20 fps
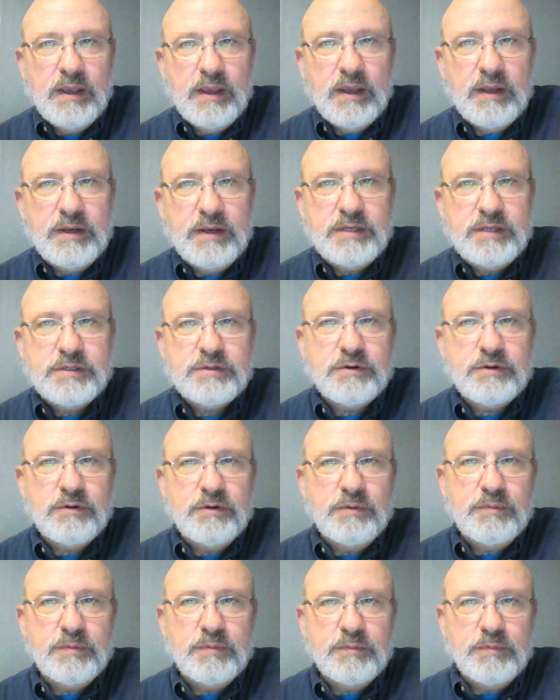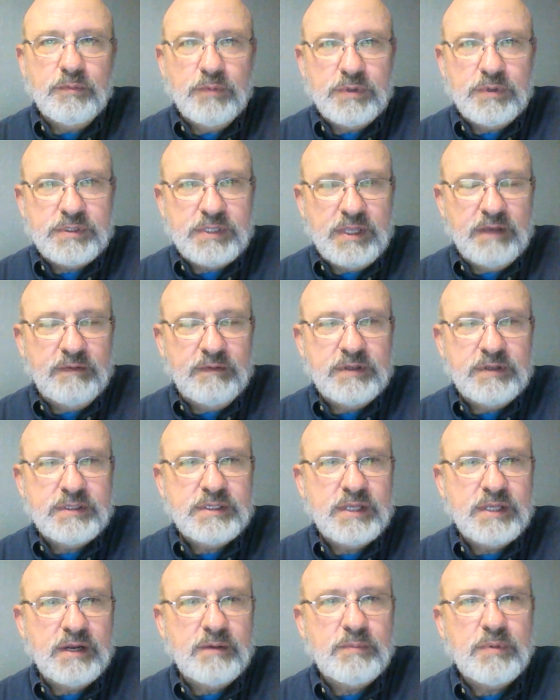and each group was given a
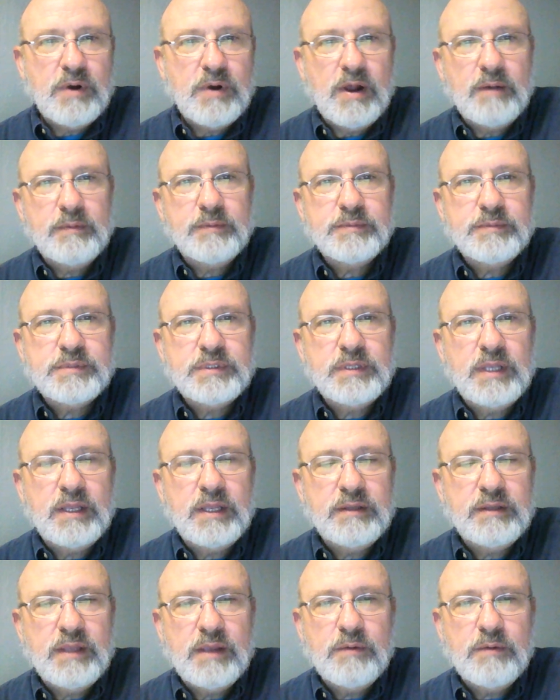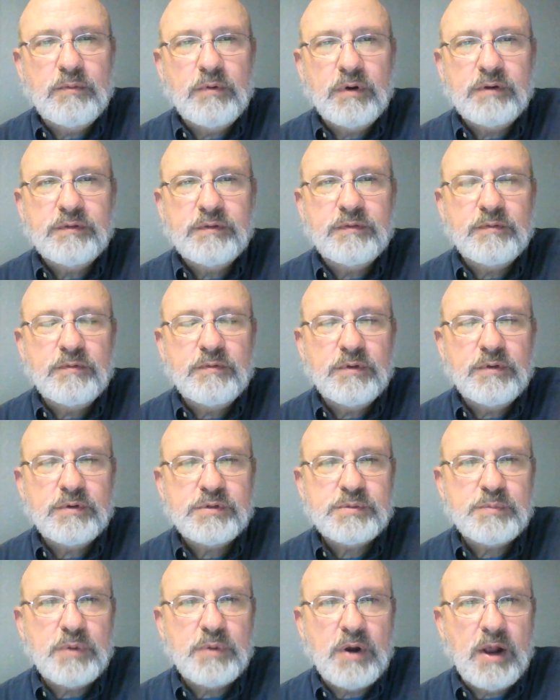set of problems, and they worked through
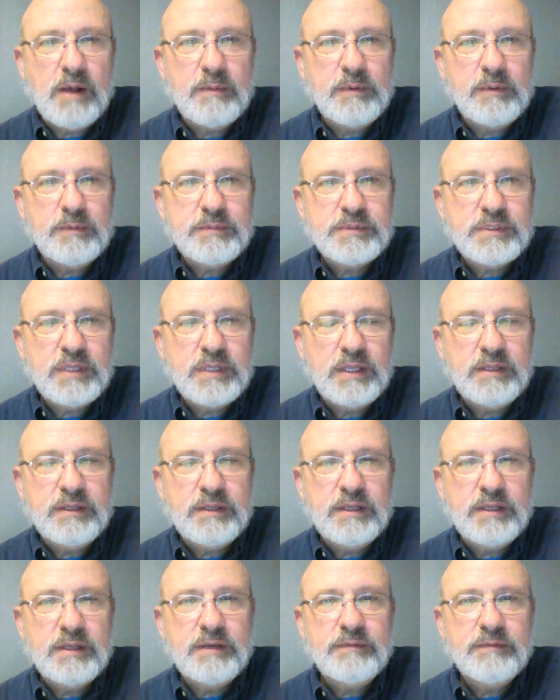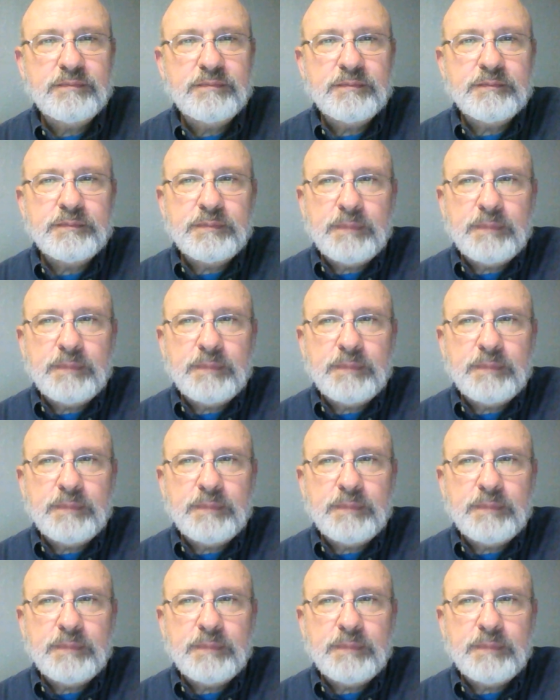those problems, and then